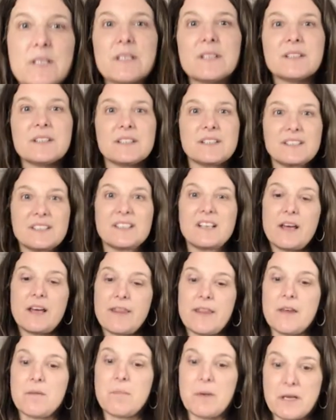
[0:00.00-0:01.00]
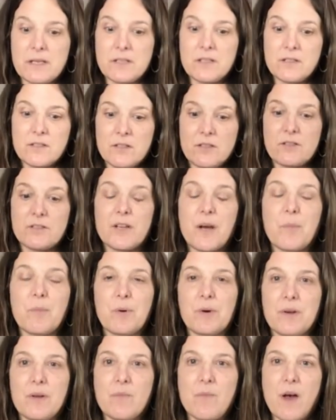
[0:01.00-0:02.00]
I think mine turned out
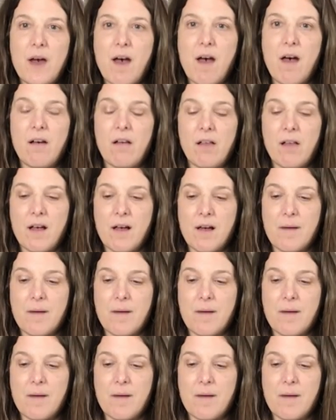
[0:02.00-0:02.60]
pretty well.